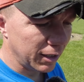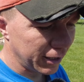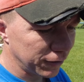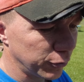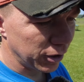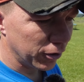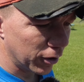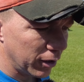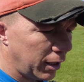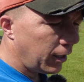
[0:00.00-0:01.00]
it gives me an
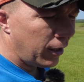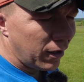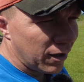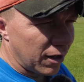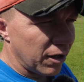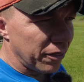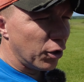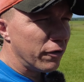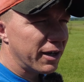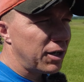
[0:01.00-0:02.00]
alert.
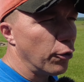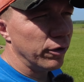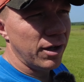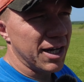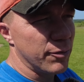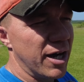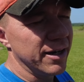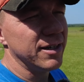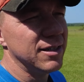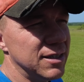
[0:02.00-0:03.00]
The only thing I don't really like
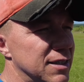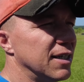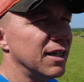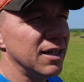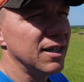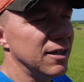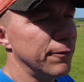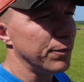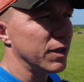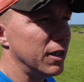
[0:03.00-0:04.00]
about it is that
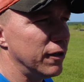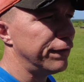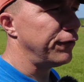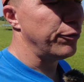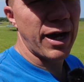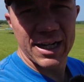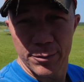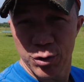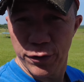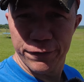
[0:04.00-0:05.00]
if you back
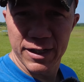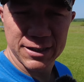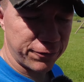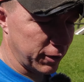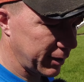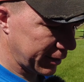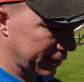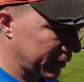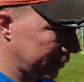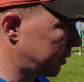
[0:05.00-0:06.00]
up to a fence, for
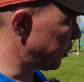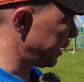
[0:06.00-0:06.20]
instance, so